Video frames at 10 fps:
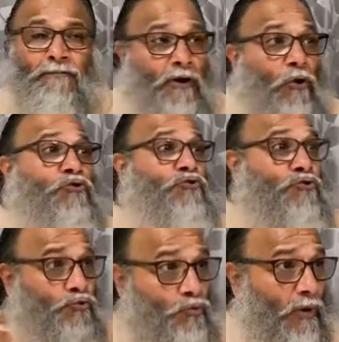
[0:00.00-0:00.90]

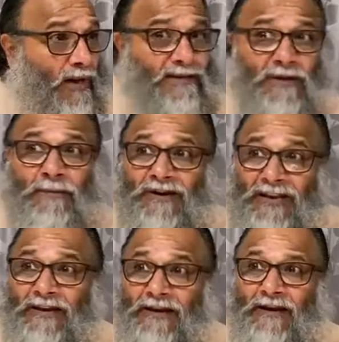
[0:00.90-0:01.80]
because you are the
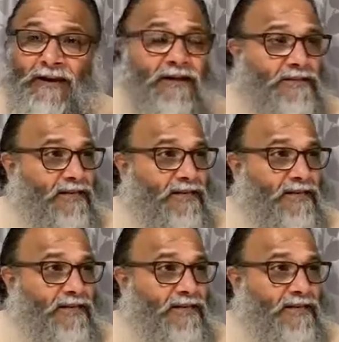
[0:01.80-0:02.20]
material.